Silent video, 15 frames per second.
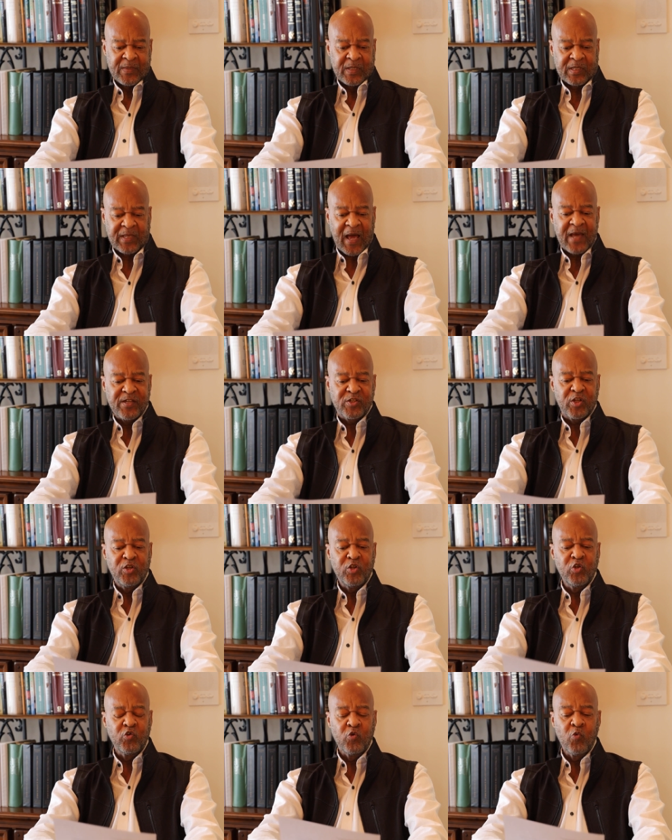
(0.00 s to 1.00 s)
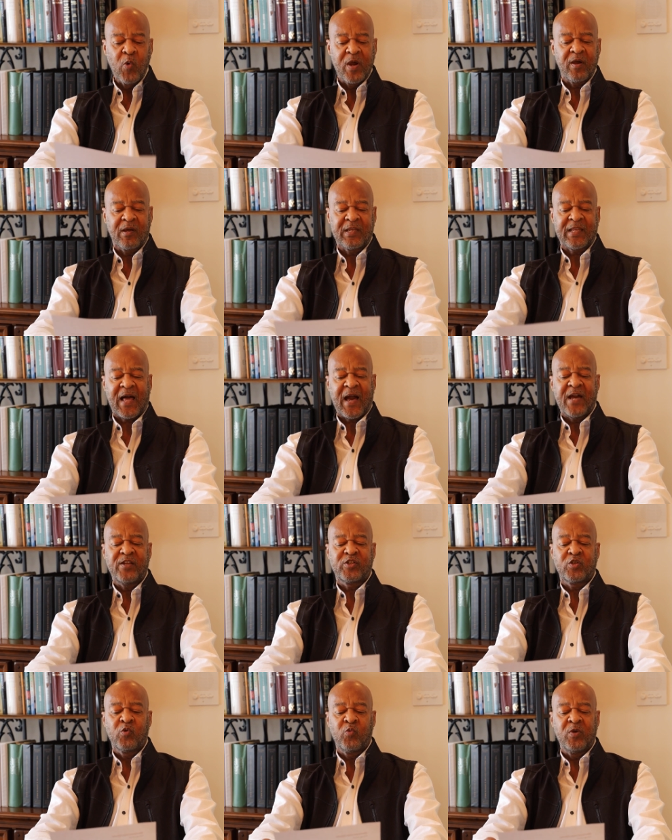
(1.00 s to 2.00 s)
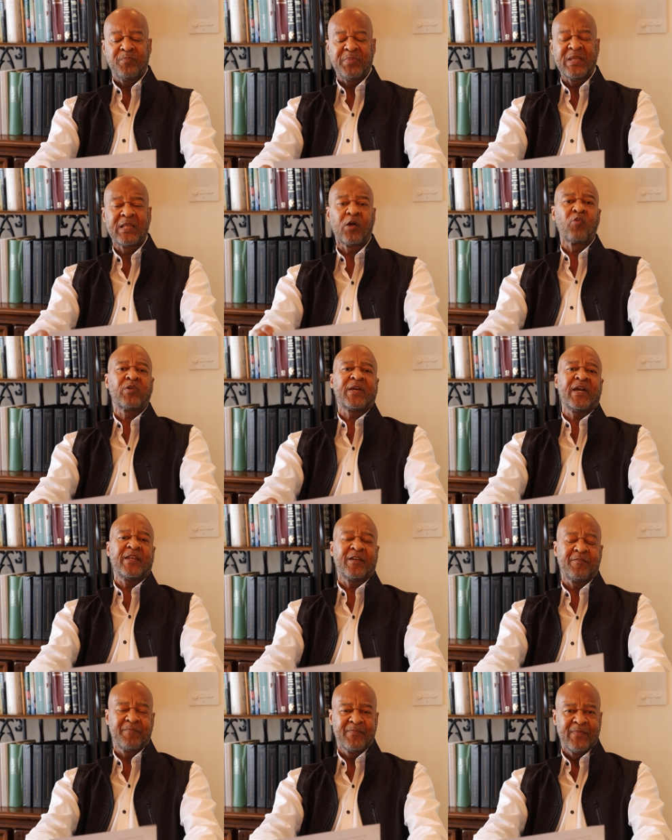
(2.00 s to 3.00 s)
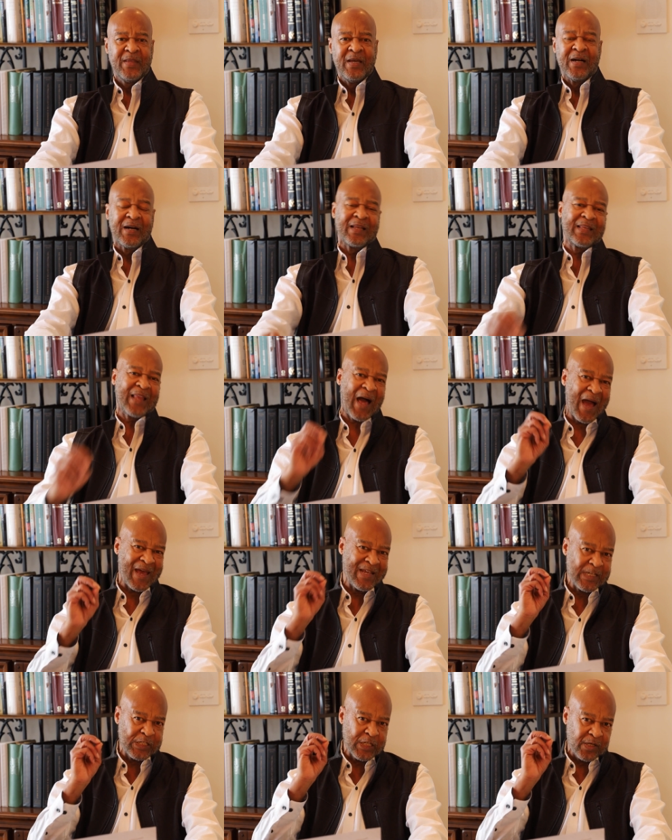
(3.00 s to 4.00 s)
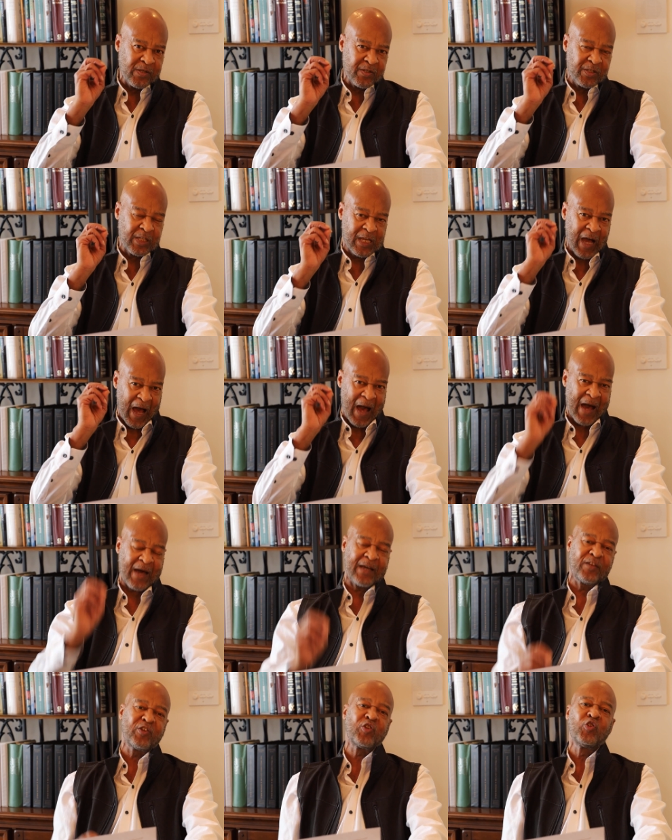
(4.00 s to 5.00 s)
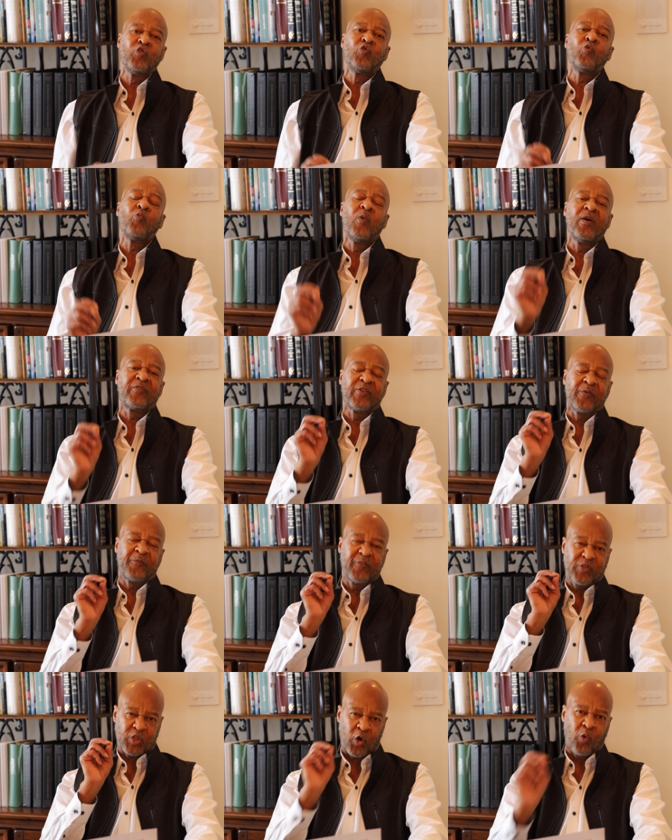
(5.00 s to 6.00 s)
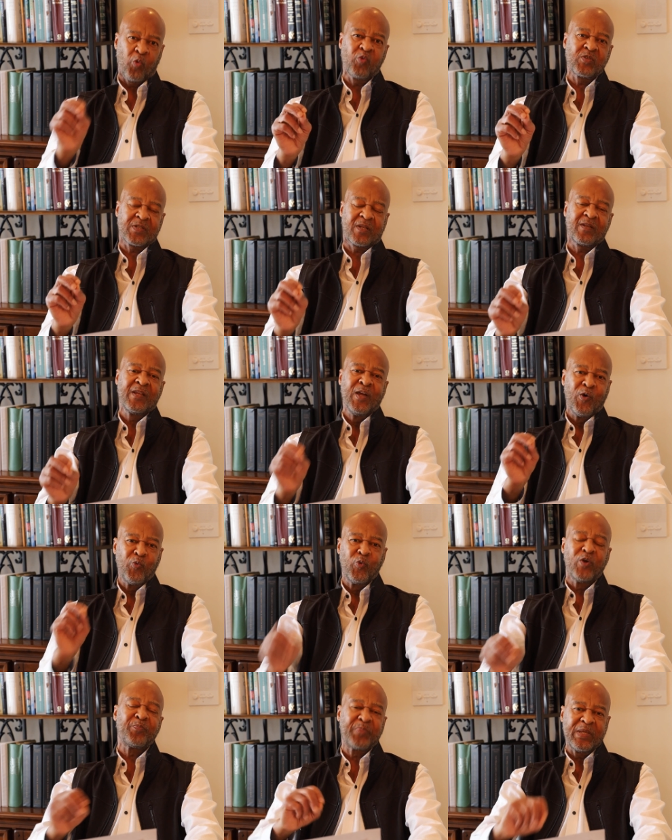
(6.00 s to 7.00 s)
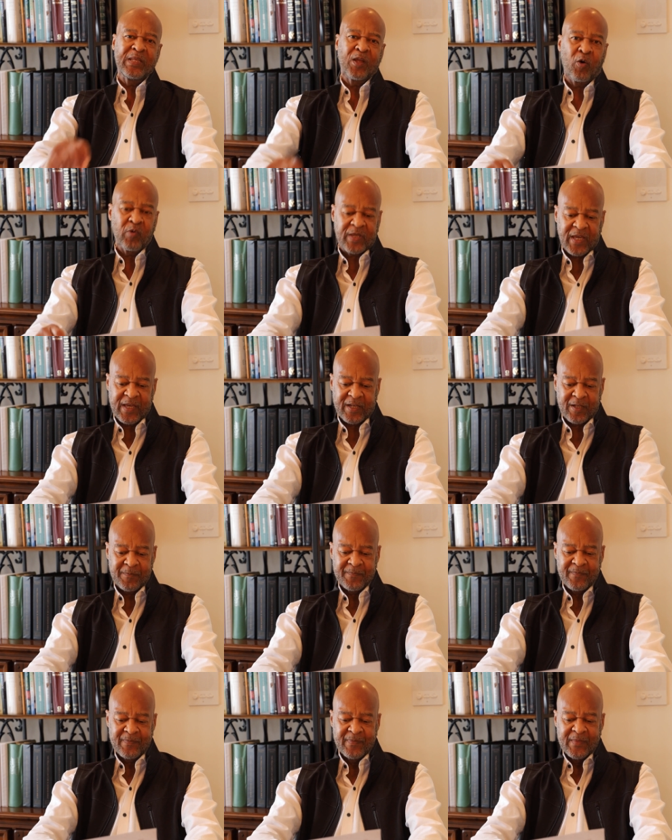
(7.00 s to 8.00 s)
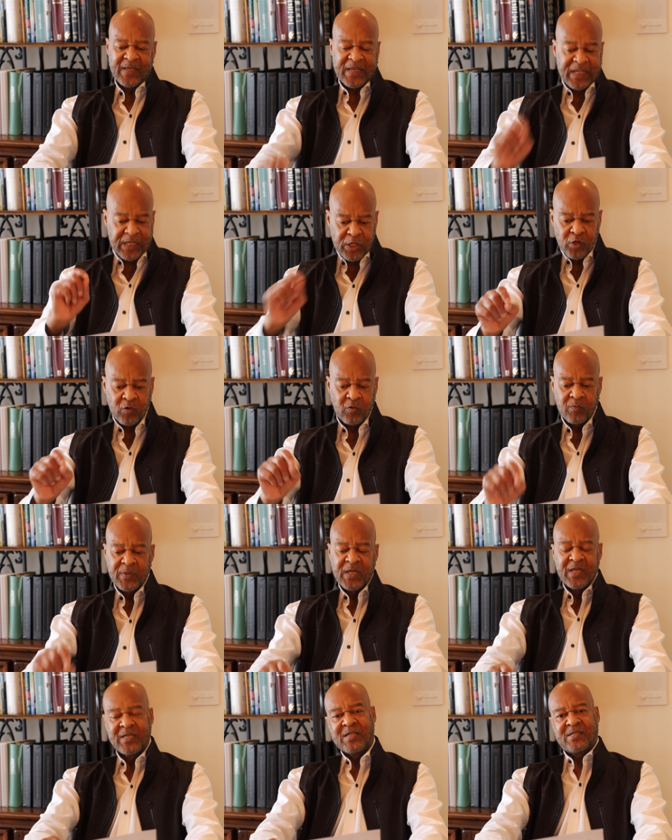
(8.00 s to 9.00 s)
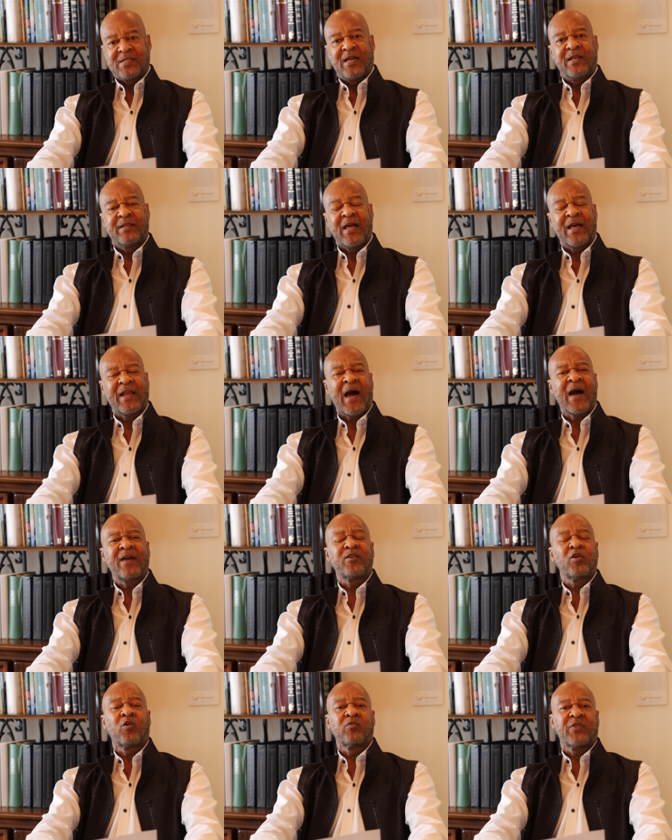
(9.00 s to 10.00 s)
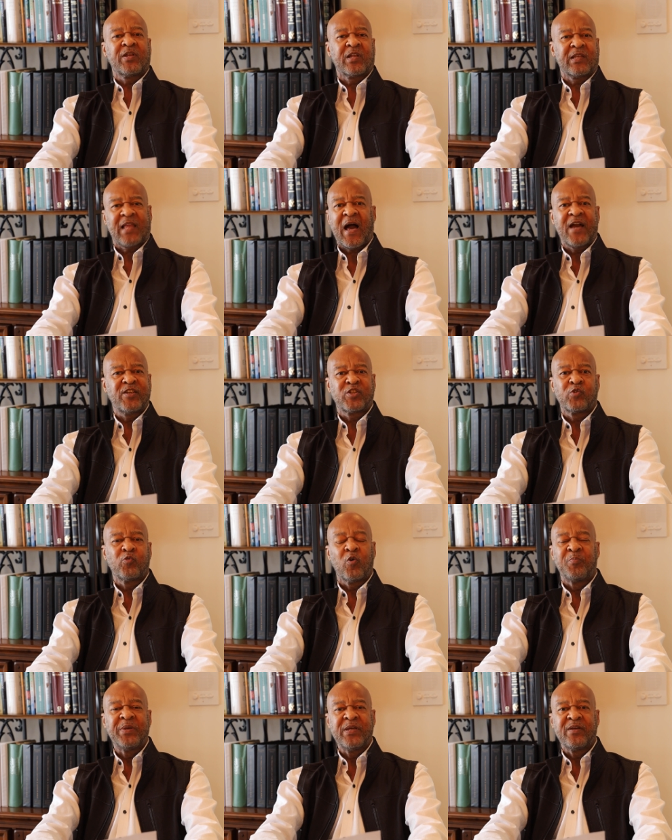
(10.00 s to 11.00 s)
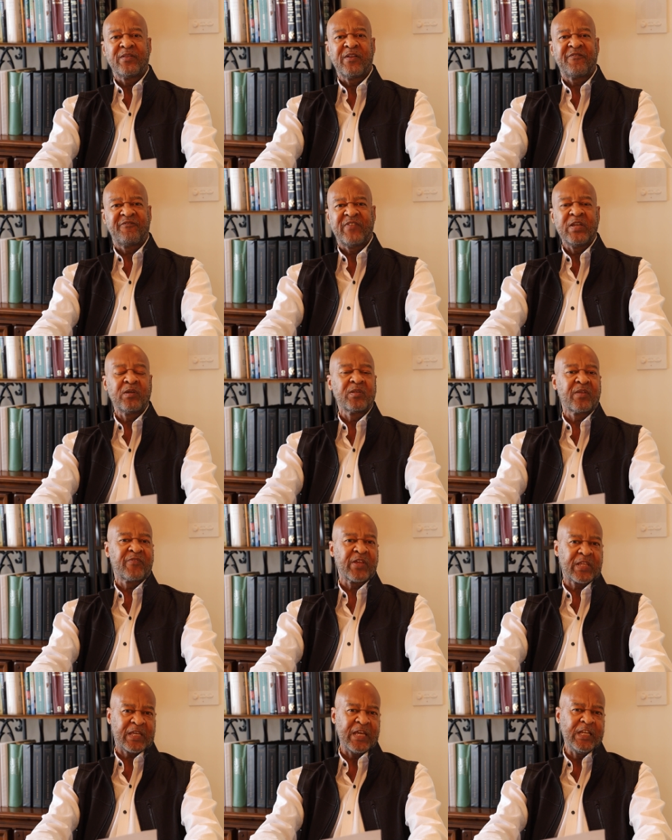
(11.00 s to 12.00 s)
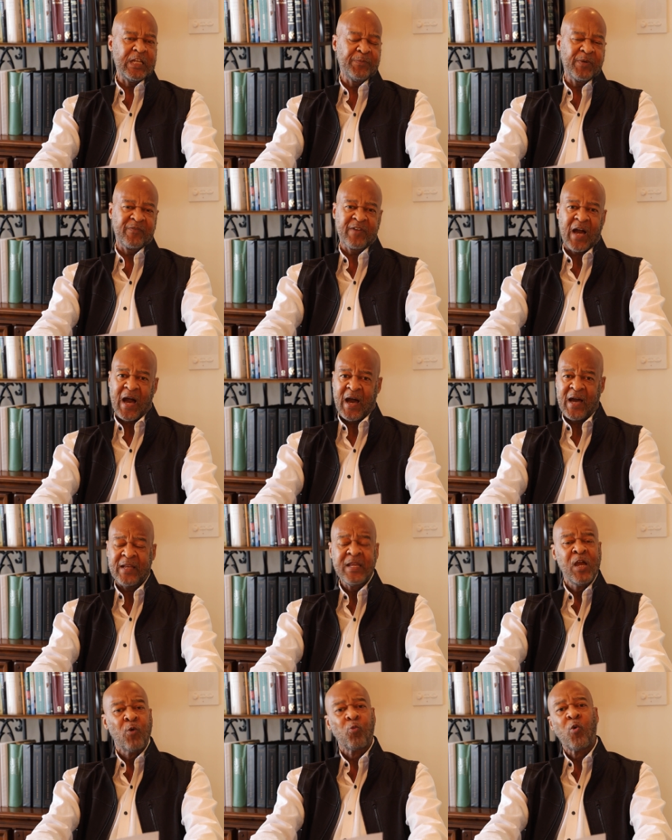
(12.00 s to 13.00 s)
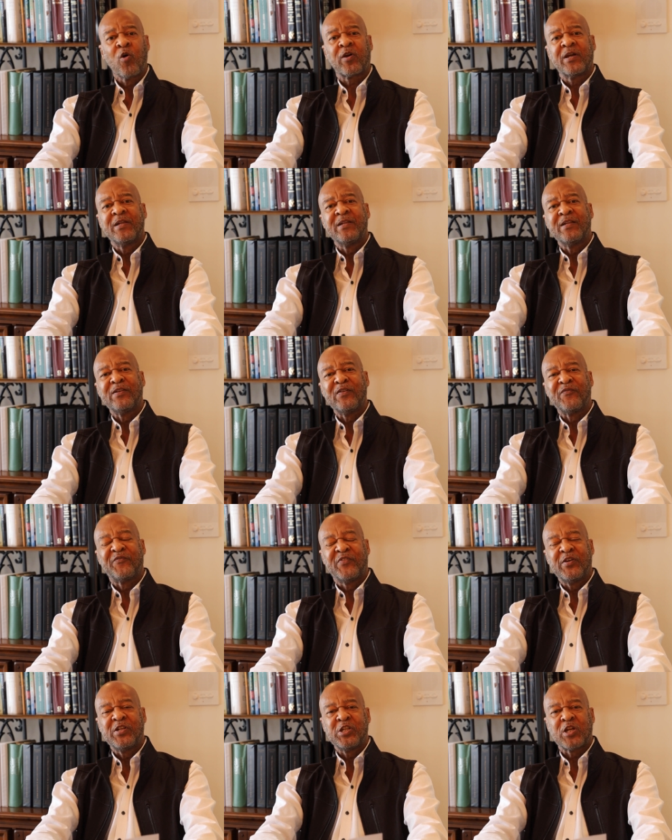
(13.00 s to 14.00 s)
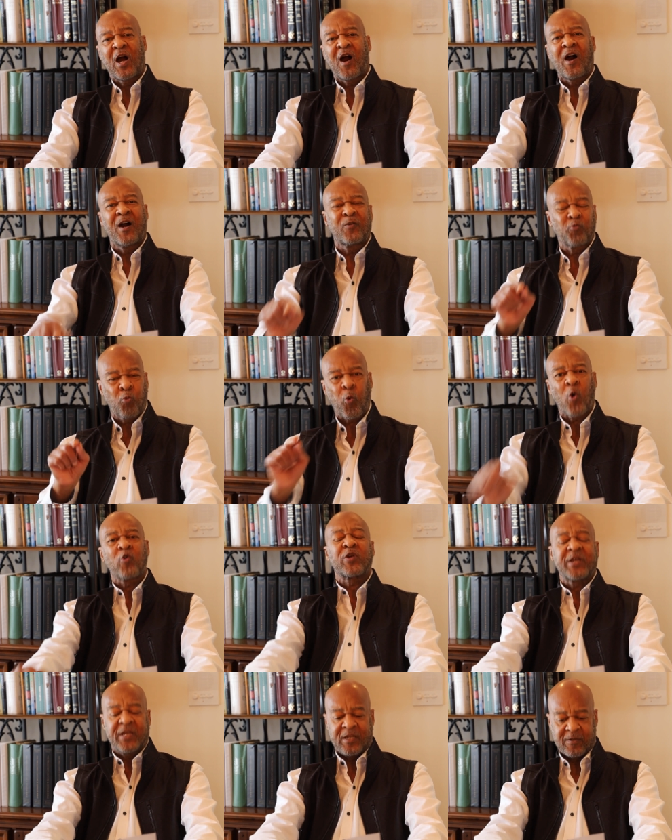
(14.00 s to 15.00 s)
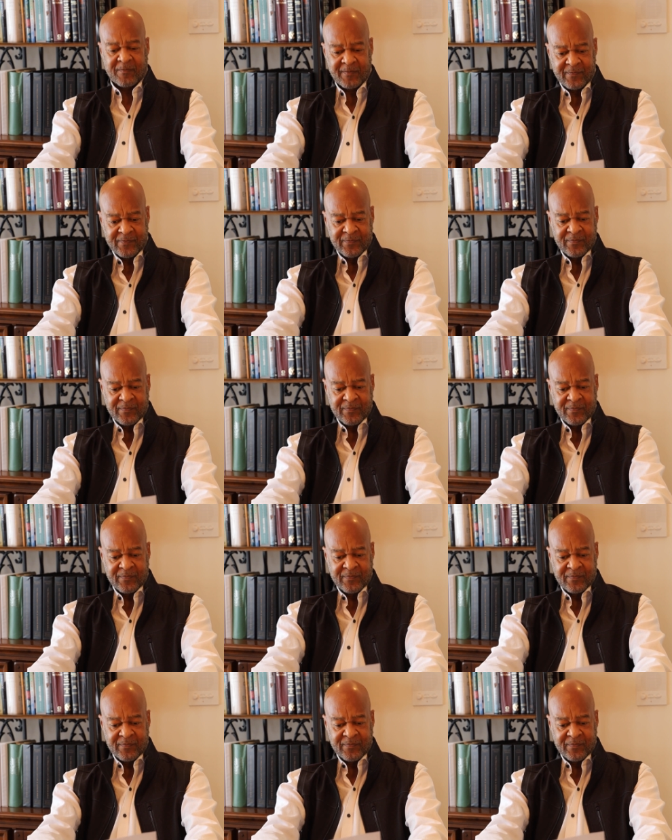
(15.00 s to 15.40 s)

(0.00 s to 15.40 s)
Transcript: Elijah knew where Elisha would be located. Elijah, God, knew where the chosen would be located. He knew. He said, I know that Elisha will be in the field of the kingdom of God, working in the vineyard, working.